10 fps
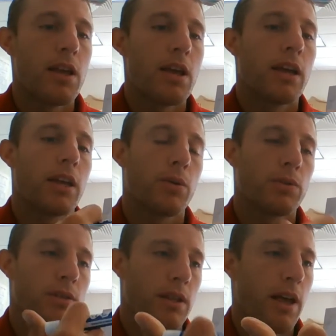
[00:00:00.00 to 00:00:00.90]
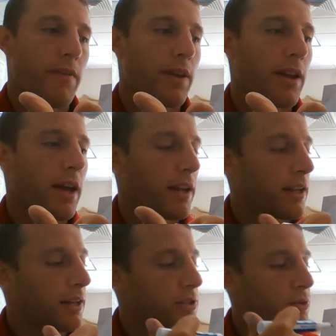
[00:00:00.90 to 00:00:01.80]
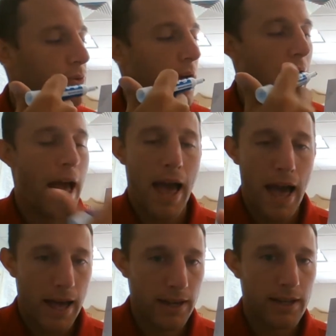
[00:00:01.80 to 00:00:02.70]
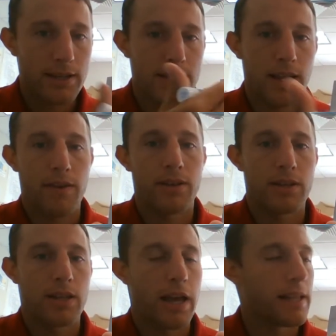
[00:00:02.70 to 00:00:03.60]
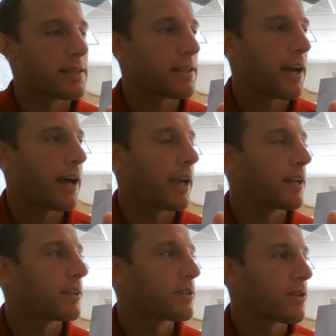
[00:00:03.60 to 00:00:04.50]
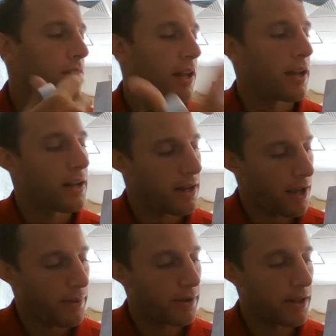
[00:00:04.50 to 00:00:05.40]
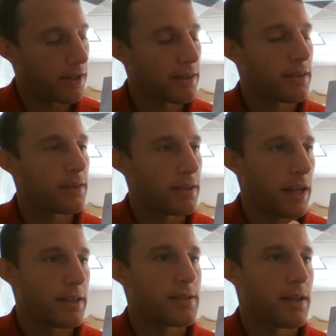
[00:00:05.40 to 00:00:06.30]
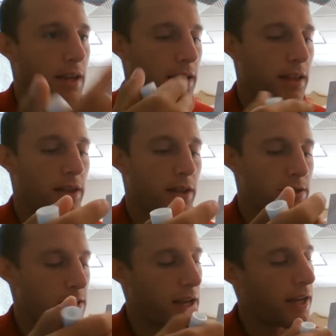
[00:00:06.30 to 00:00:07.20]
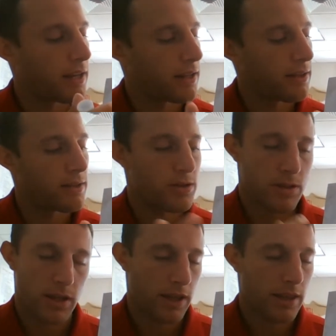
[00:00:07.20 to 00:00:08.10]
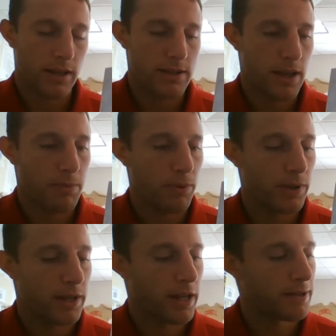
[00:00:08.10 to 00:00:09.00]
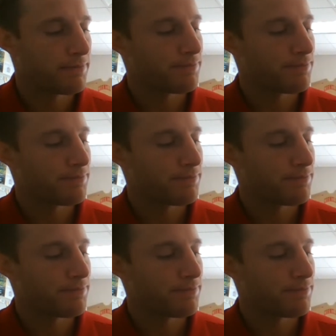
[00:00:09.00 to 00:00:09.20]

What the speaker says: equals 11, I needed to add 7 to that side so that I would get 18 on the other side, just like the example we did.